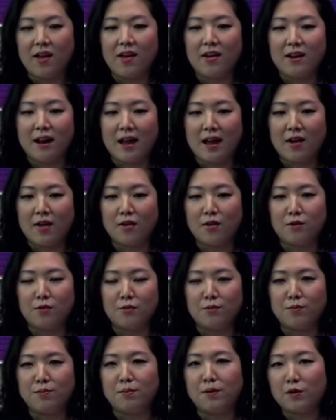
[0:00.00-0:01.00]
Now
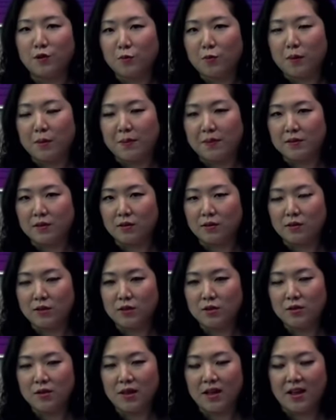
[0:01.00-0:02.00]
most people don't
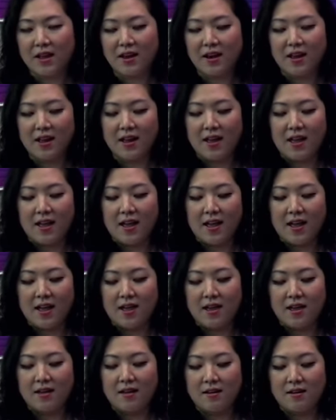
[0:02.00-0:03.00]
do that,
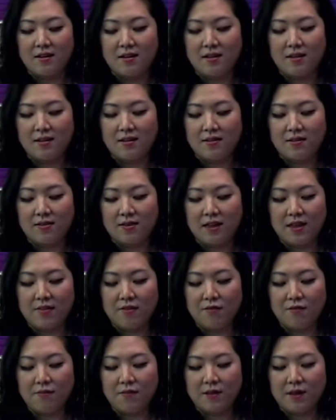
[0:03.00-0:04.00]
and
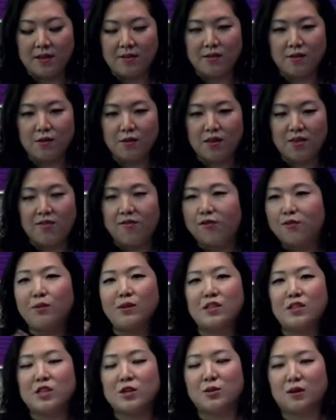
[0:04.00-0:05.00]
they've and so they've
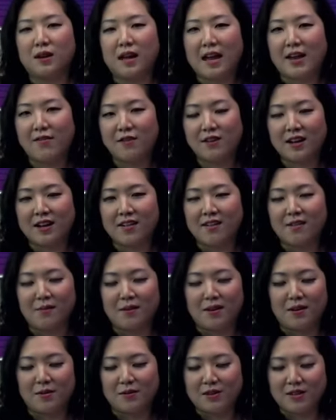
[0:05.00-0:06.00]
switched to an advertising
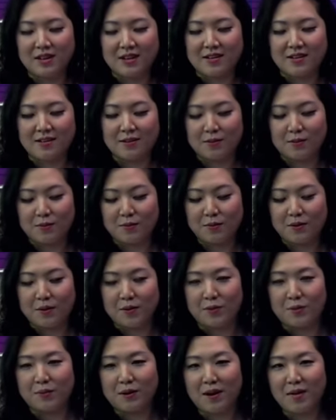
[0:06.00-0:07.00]
model, which has its own
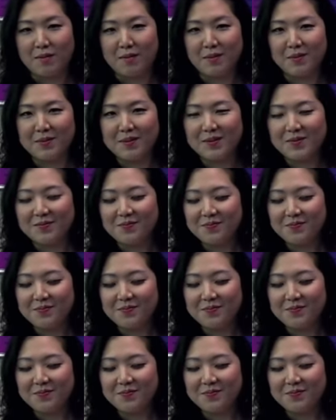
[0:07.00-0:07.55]
own problems.